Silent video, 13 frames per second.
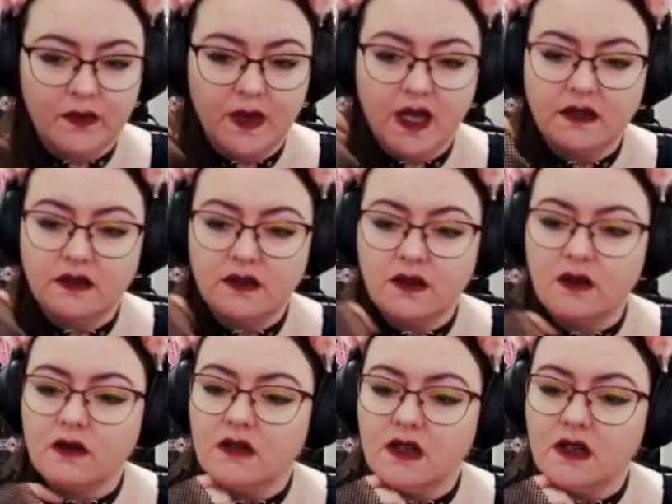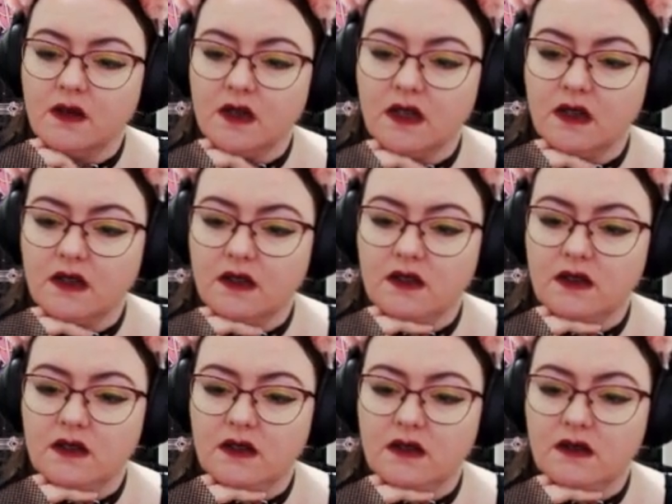Adds cold
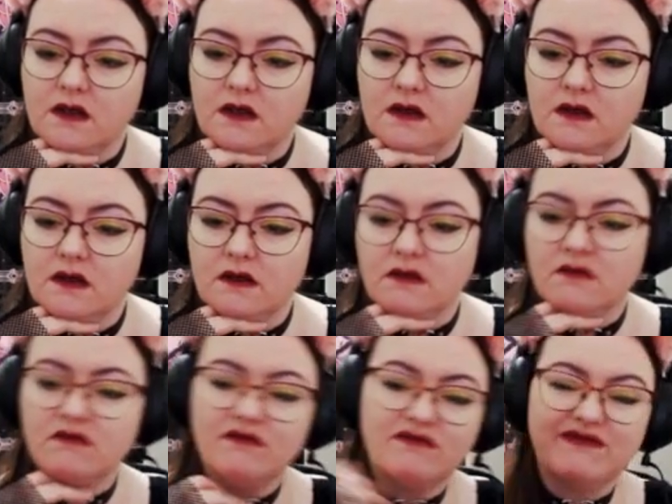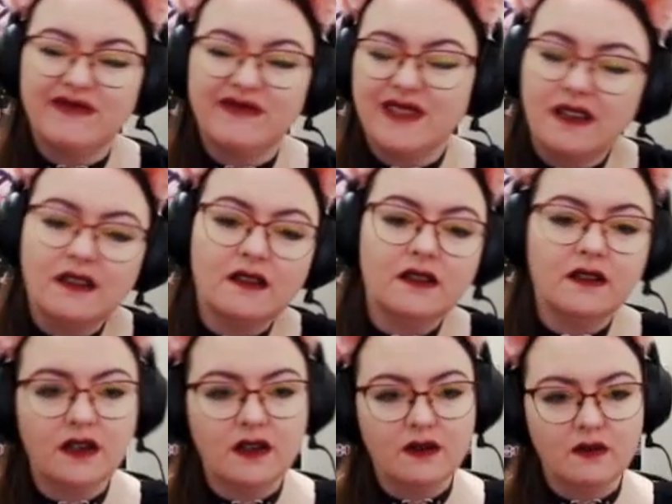damage. Uh,
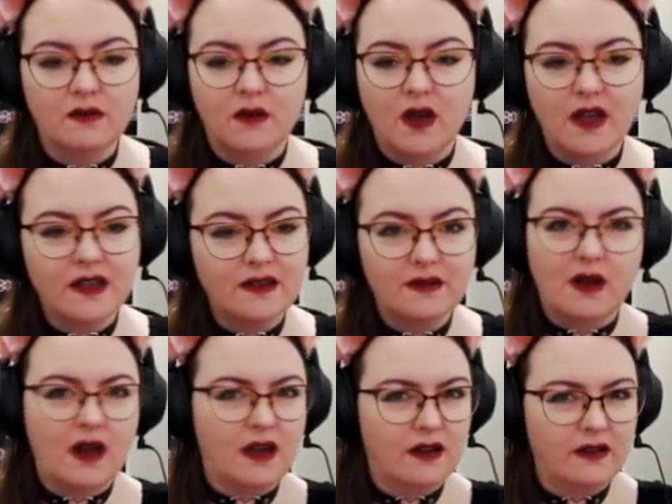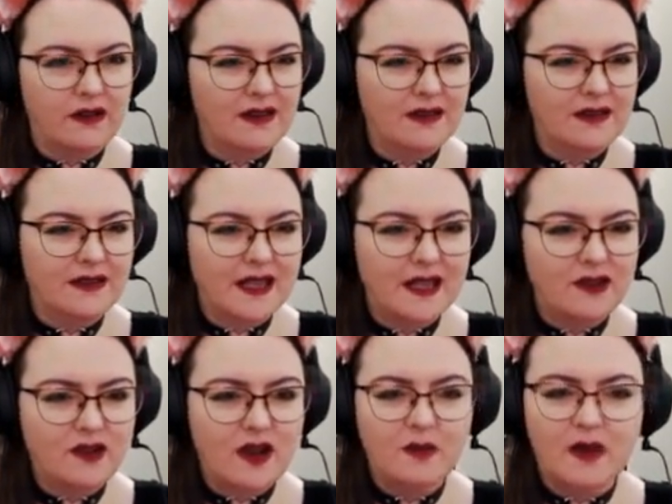you know, I, I don't think that's that
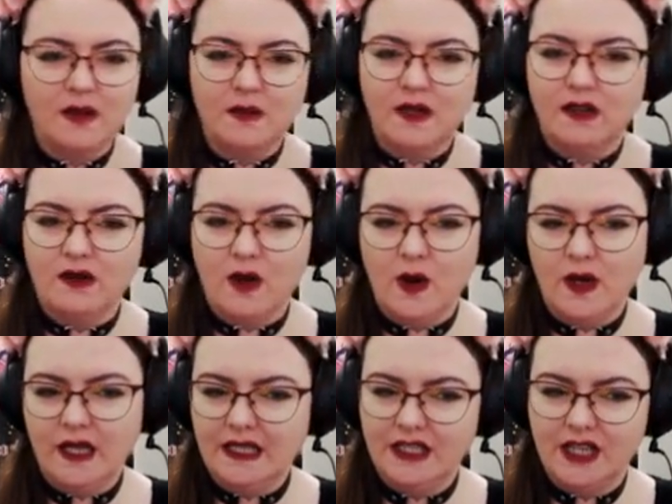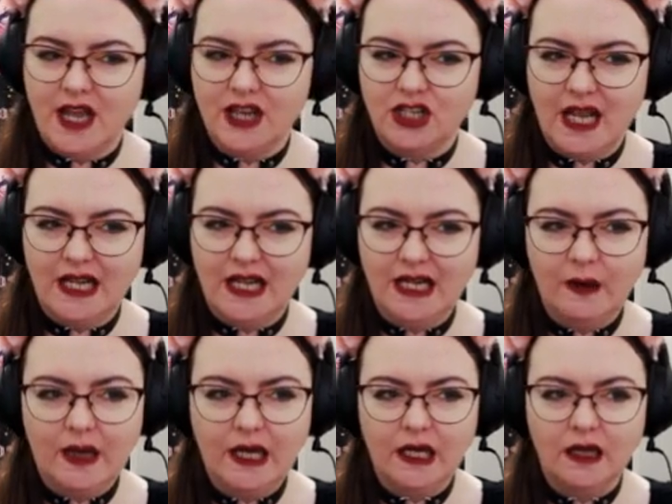great, but I'm going to throw it in the stash
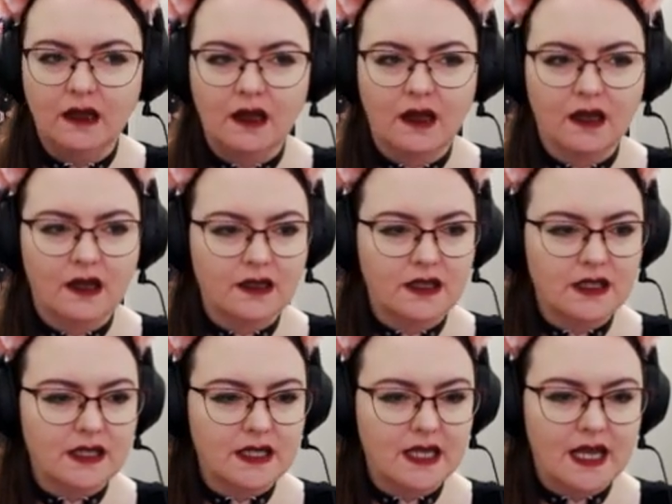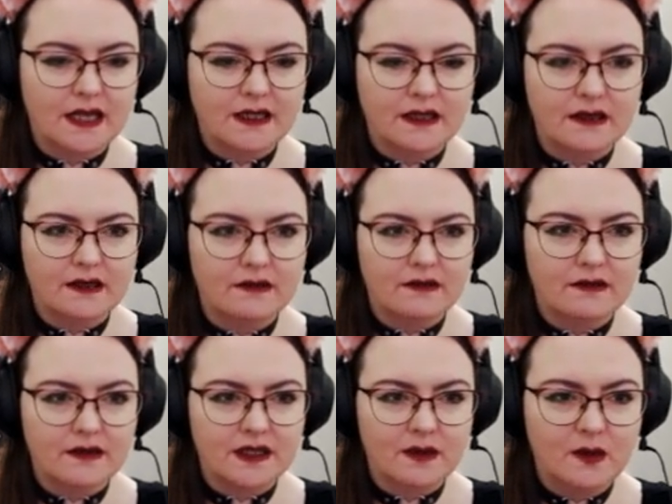anyway, just in case
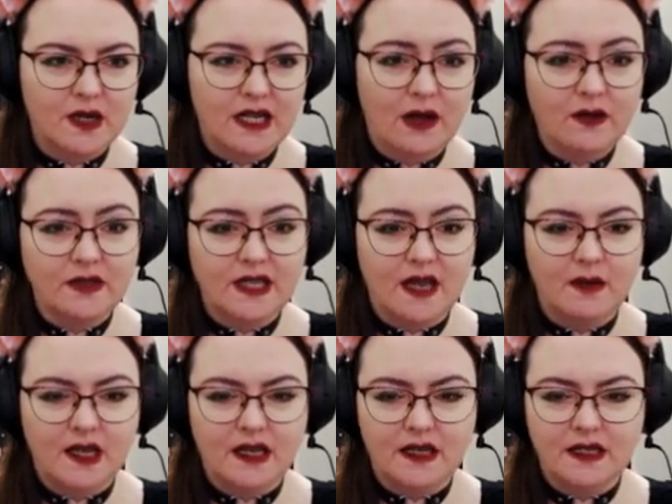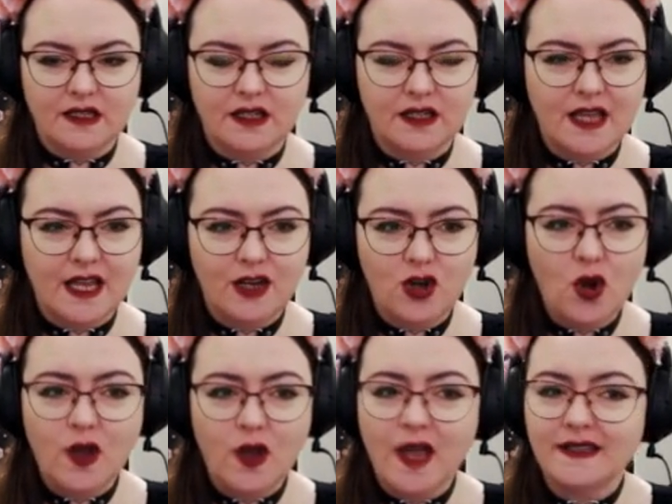somebody yells at me and is just like, no,
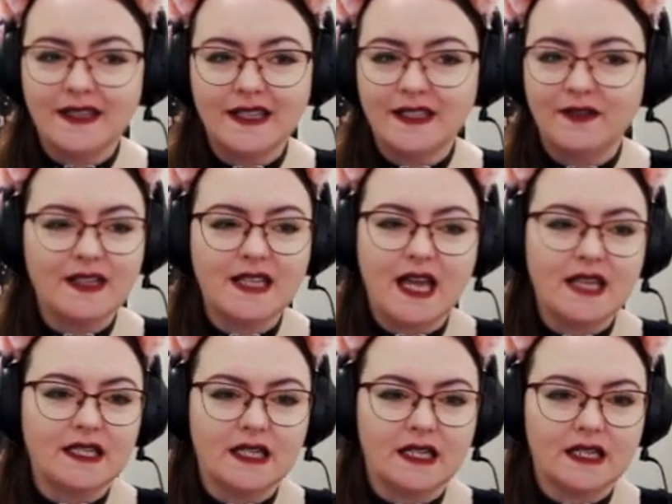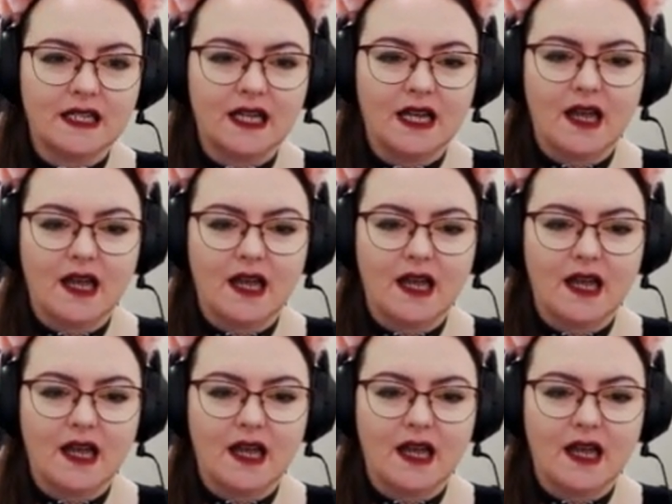Cass, that's fantastic.